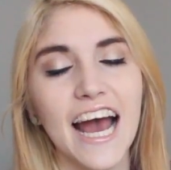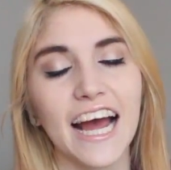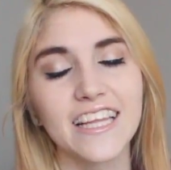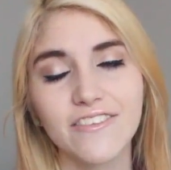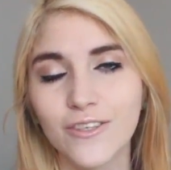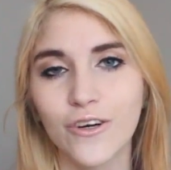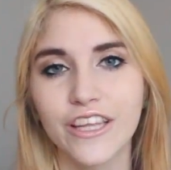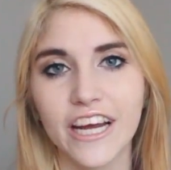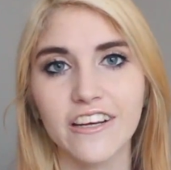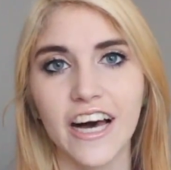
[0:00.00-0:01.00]
I live in
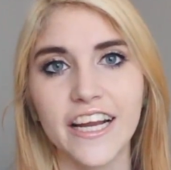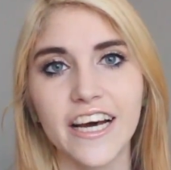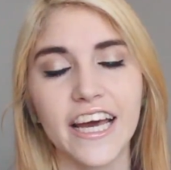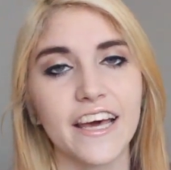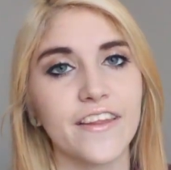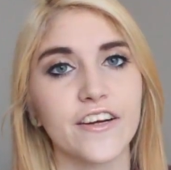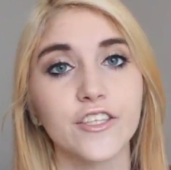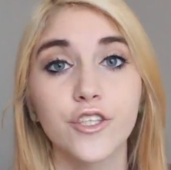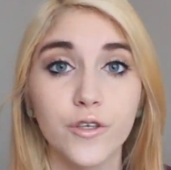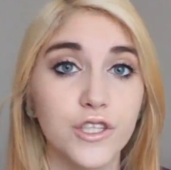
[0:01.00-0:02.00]
North Carolina, and there
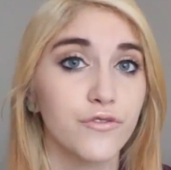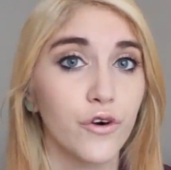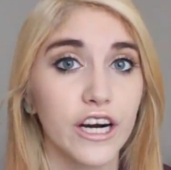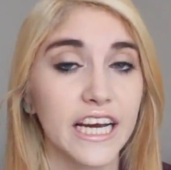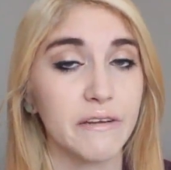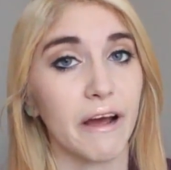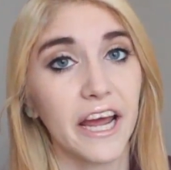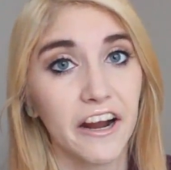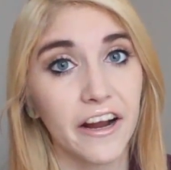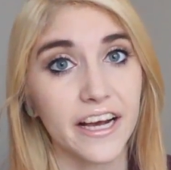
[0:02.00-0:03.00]
is no Sephora in my
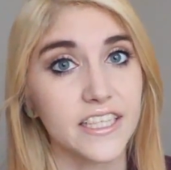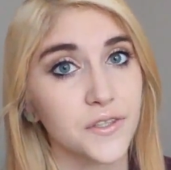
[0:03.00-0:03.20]
area,